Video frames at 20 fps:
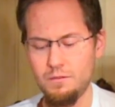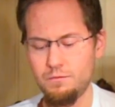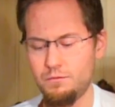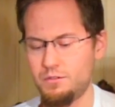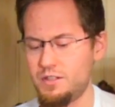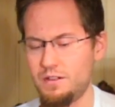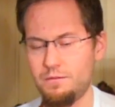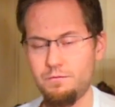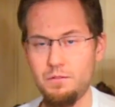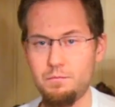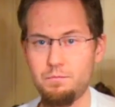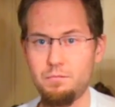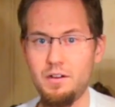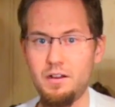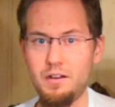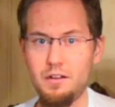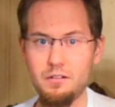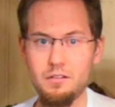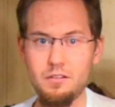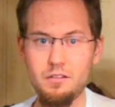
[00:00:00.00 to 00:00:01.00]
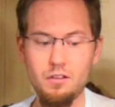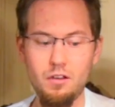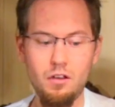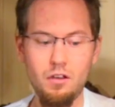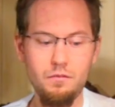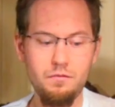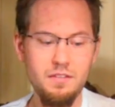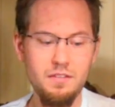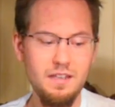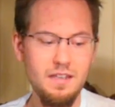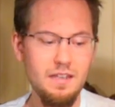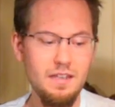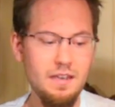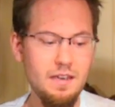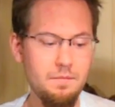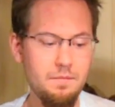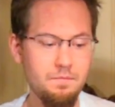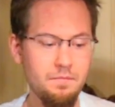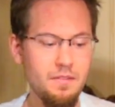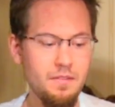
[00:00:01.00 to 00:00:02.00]
for different parts of
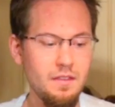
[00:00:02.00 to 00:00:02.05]
the